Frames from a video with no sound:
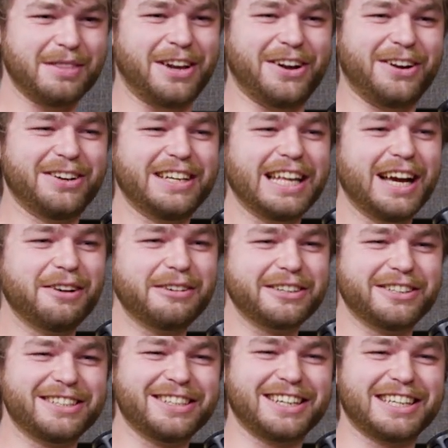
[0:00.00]
Oh yeah, we were
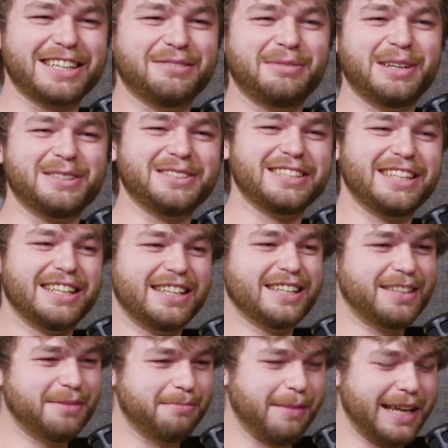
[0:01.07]
talking about
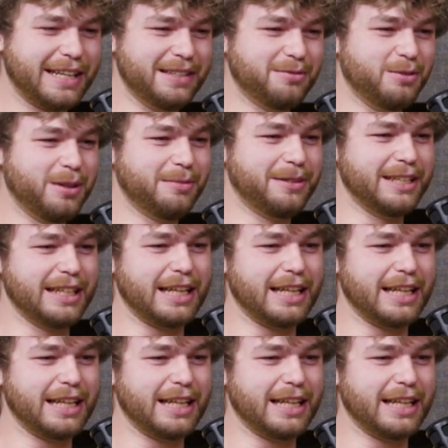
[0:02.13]
men and women